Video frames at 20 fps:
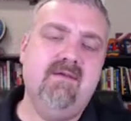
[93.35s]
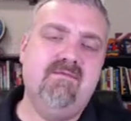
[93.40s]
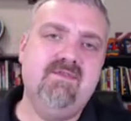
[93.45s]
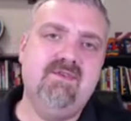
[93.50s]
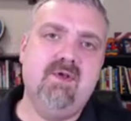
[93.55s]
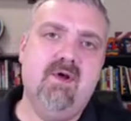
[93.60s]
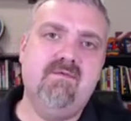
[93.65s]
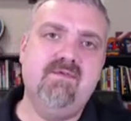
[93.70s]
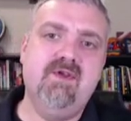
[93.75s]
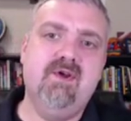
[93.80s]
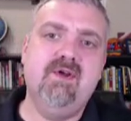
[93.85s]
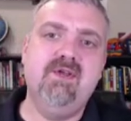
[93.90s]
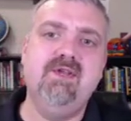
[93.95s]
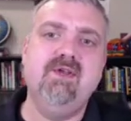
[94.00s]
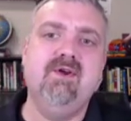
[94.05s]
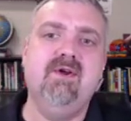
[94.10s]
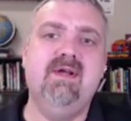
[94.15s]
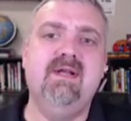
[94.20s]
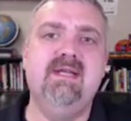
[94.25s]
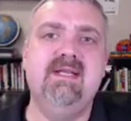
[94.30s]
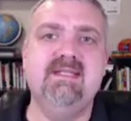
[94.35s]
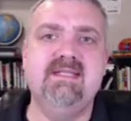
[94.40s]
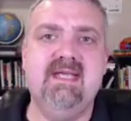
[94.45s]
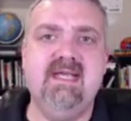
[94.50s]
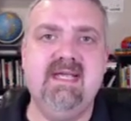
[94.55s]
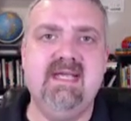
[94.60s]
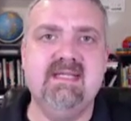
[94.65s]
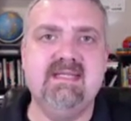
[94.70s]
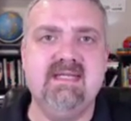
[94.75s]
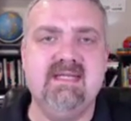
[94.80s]
So if your urine is
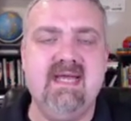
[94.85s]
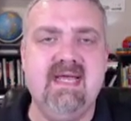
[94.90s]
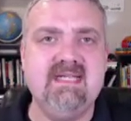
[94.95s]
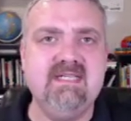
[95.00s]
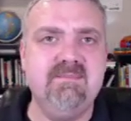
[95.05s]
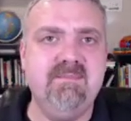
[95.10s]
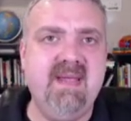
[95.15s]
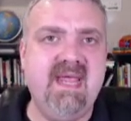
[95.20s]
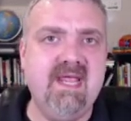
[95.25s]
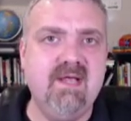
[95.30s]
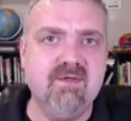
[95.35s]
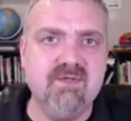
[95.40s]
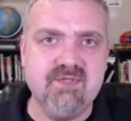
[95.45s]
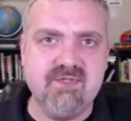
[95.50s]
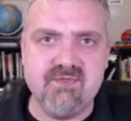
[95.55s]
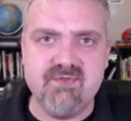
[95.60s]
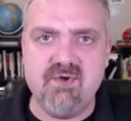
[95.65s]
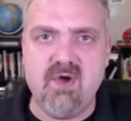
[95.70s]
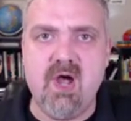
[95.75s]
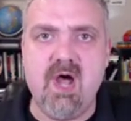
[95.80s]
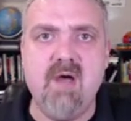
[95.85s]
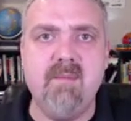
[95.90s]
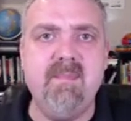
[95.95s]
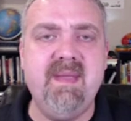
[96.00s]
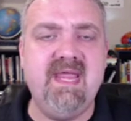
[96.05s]
a nice pale straw,